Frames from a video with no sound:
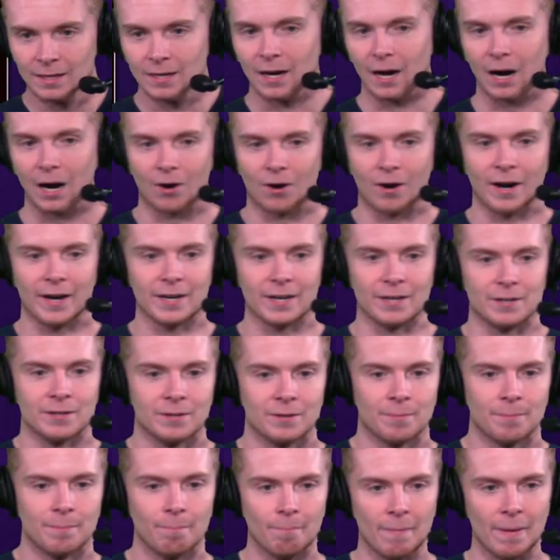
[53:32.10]
All righty.
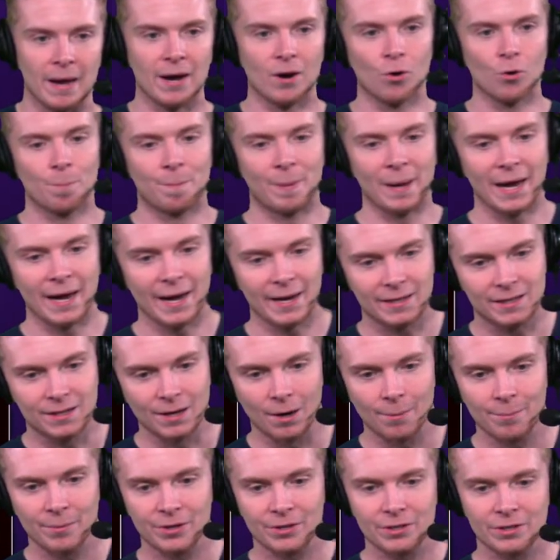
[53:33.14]
Mailbag
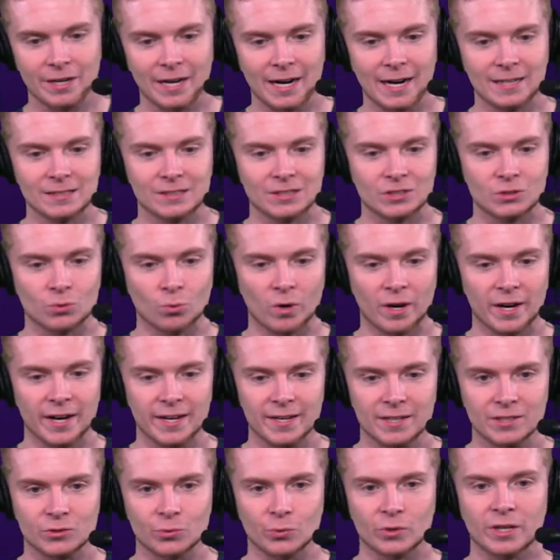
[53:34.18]
coming your guys'
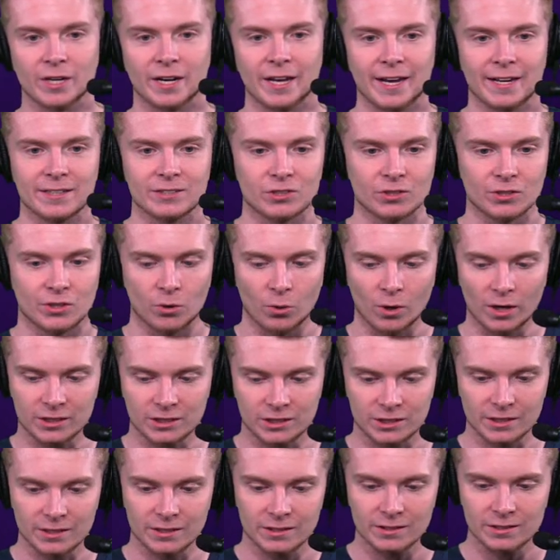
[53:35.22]
way as we're going to answer
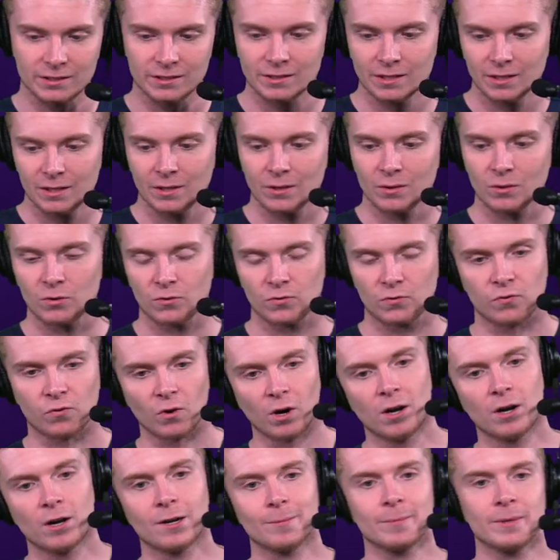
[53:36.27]
questions
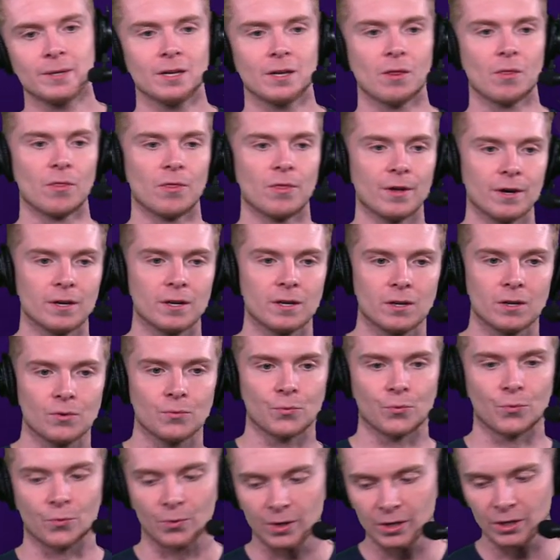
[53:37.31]
from the
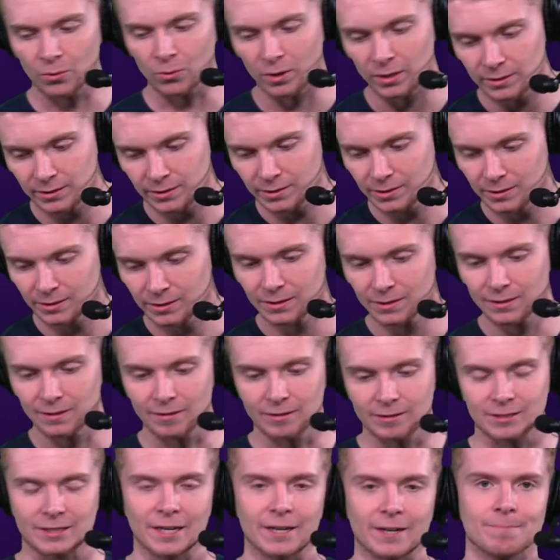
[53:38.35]
real ones.
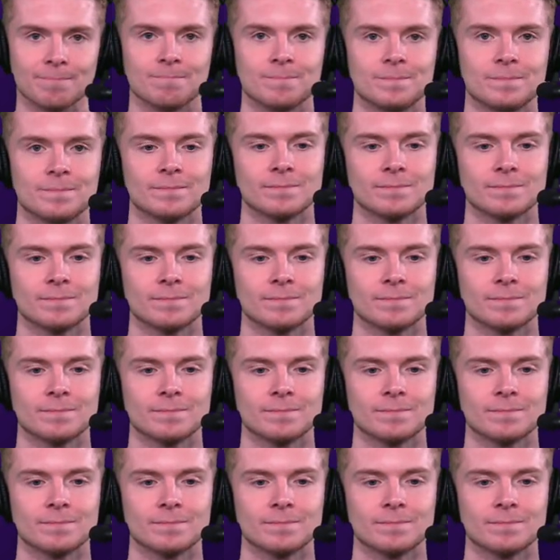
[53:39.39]
Let's get it.